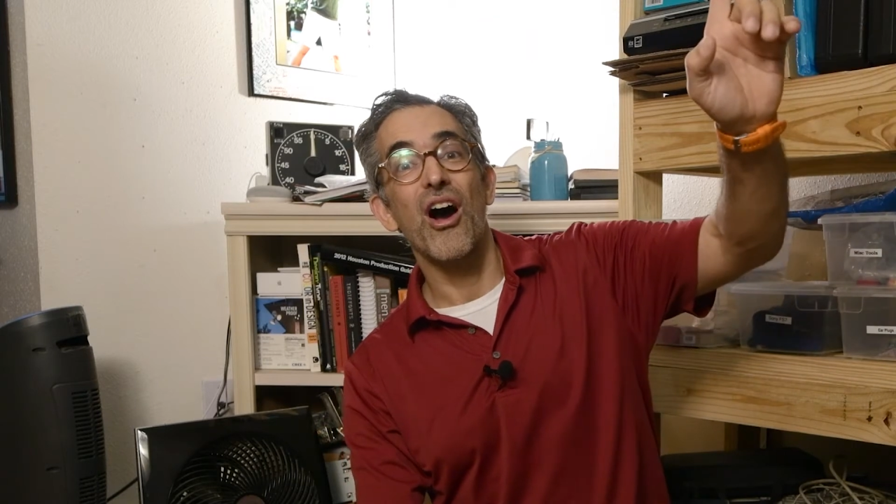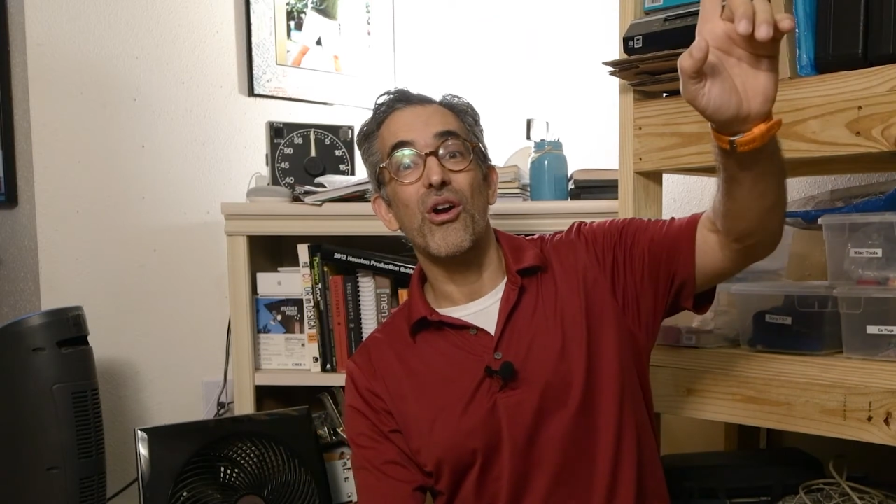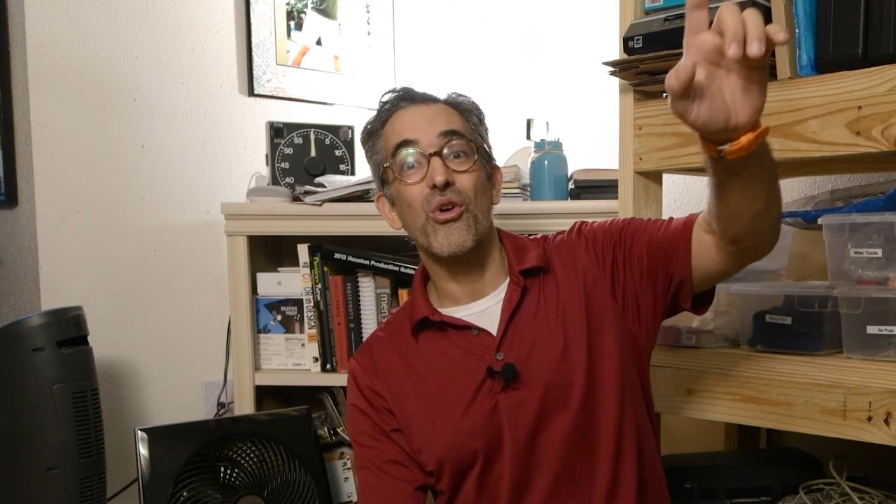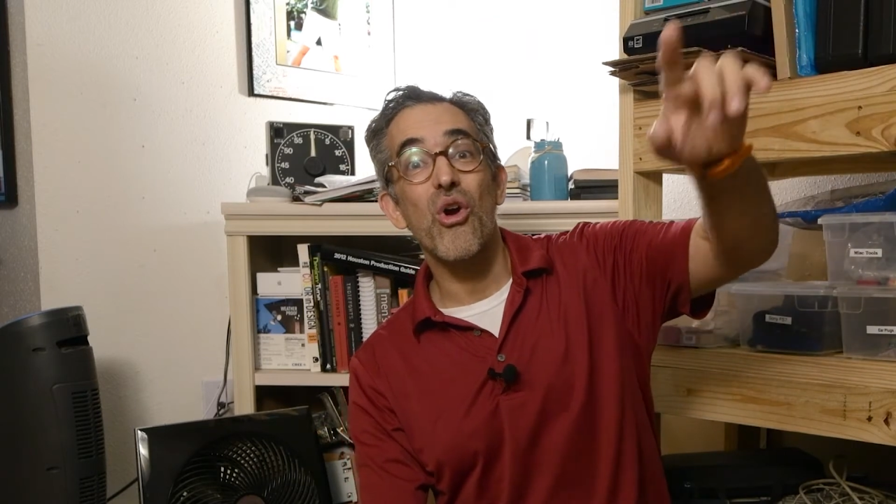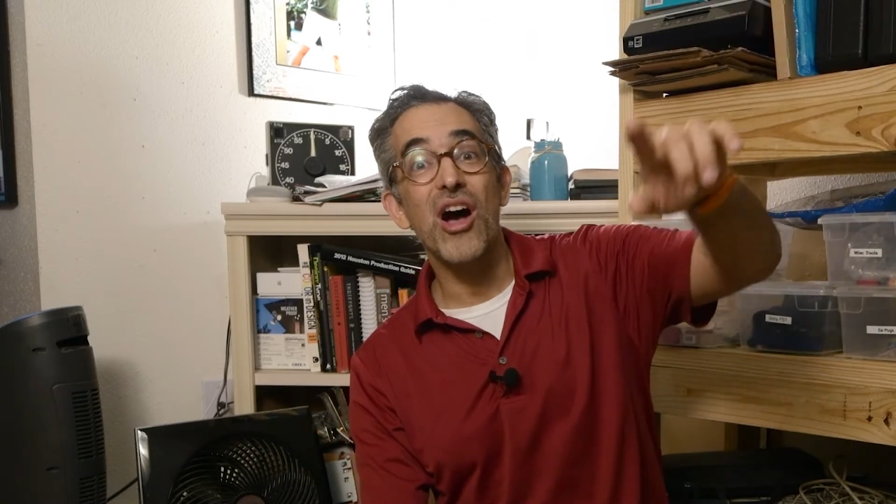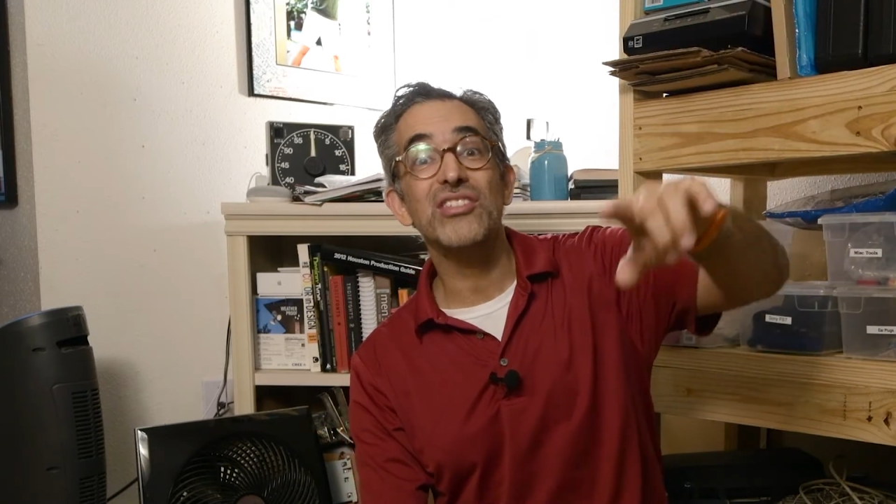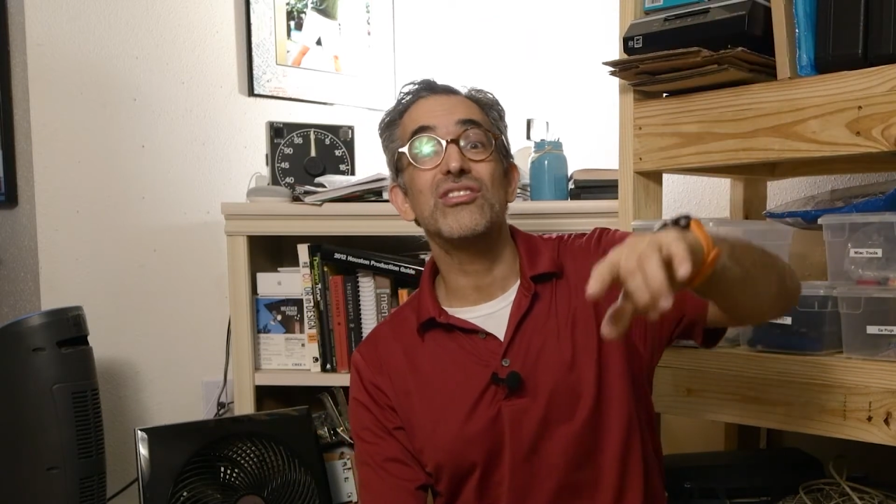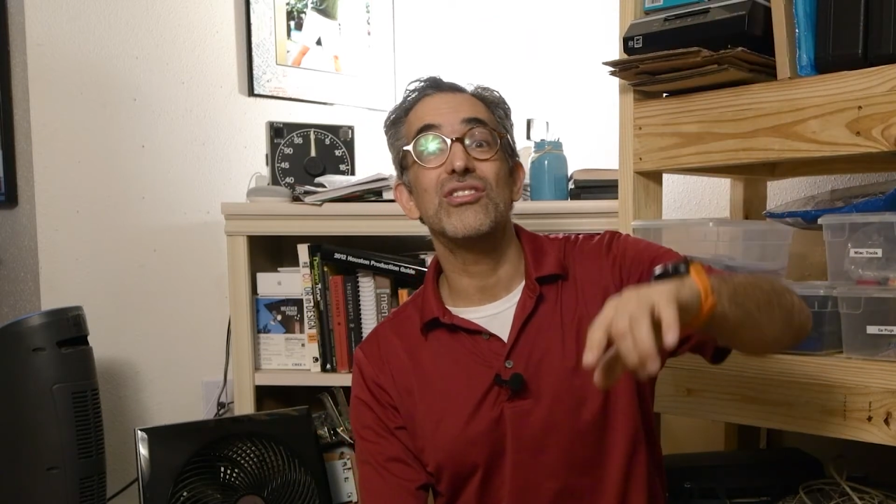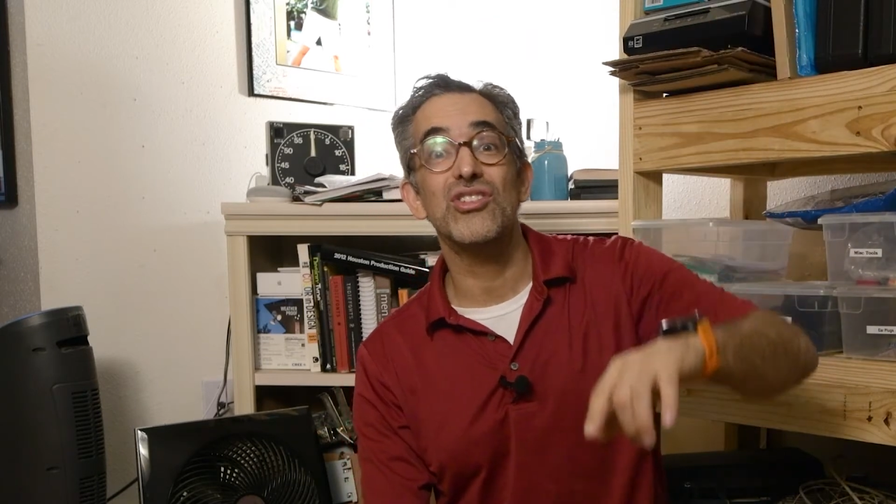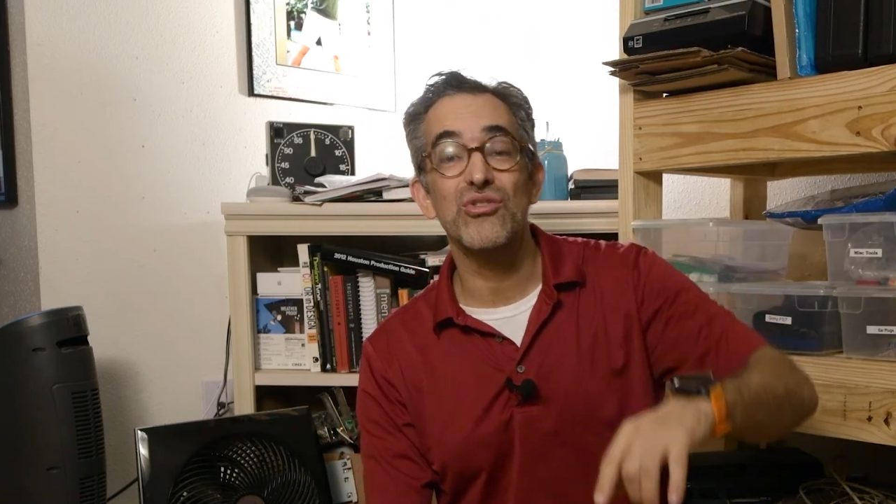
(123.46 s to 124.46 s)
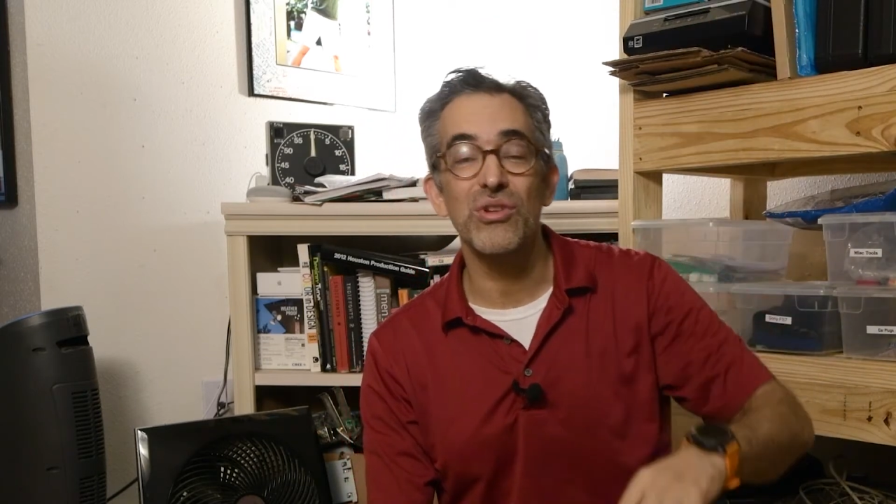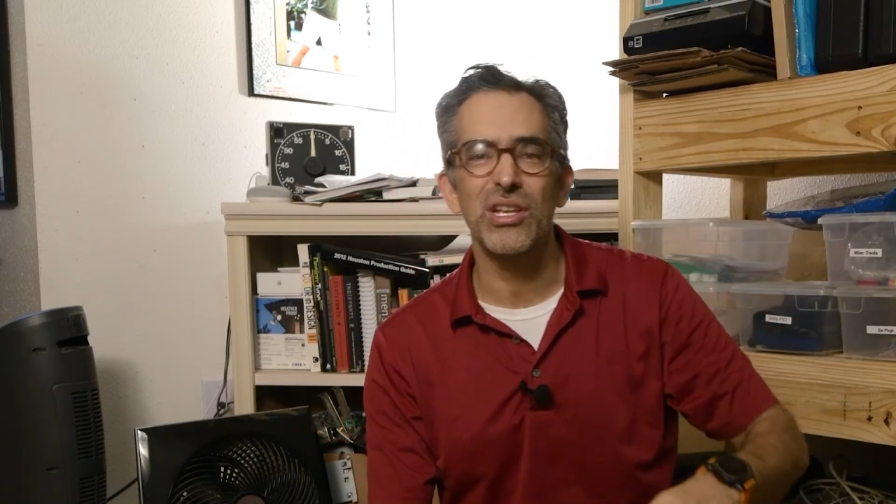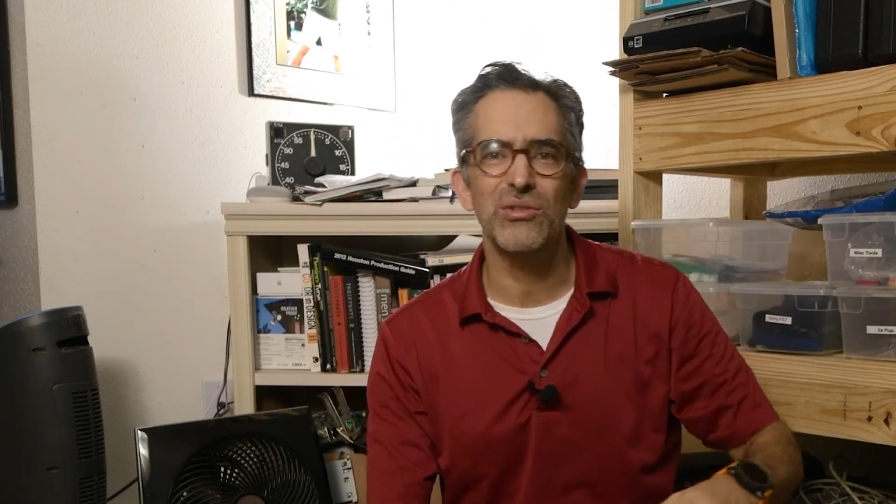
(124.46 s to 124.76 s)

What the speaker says: across the street.